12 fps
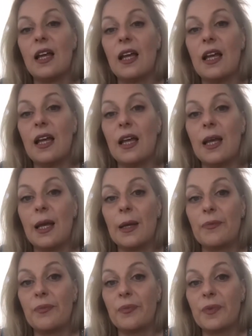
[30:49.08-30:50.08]
Uh,
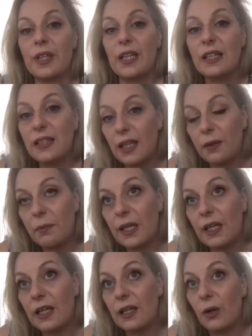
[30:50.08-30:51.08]
it can
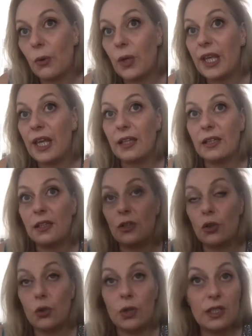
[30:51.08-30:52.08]
be, we had
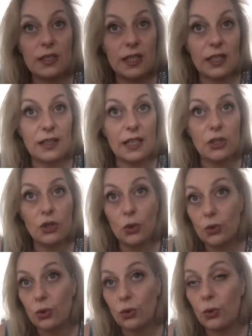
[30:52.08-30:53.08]
students that they
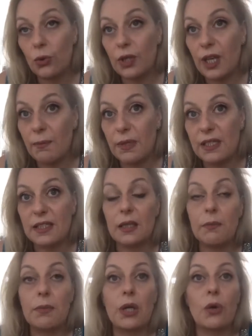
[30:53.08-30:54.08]
chose to do the
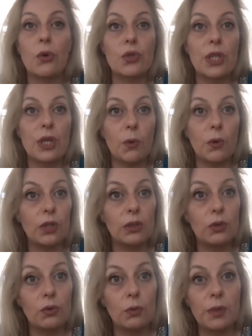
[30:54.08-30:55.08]
MSc because they wanted
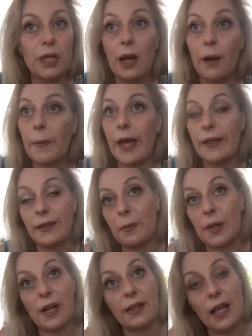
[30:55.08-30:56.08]
to become
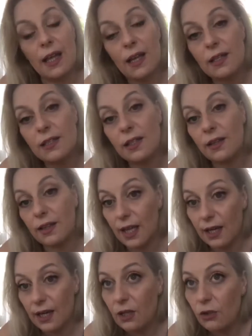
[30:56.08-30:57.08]
entrepreneurs in the
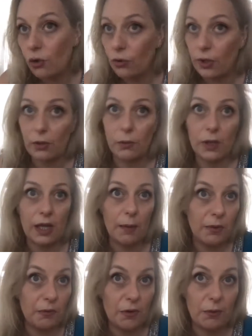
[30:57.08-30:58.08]
area. So they were
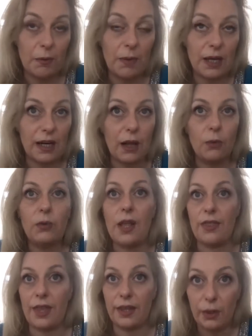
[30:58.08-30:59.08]
coming from a background
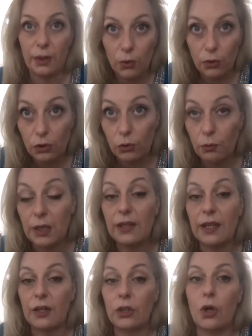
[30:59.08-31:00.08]
and then they wanted to build
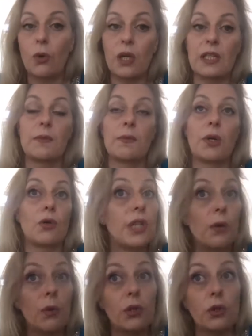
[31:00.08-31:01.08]
their knowledge because they
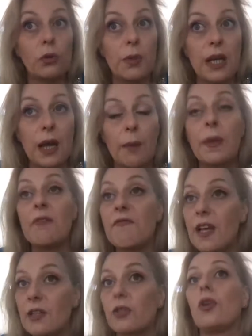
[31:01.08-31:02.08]
wanted to become
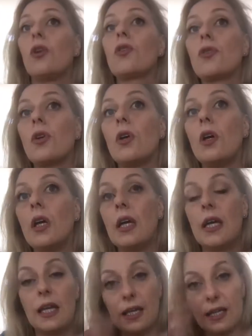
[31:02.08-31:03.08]
investors in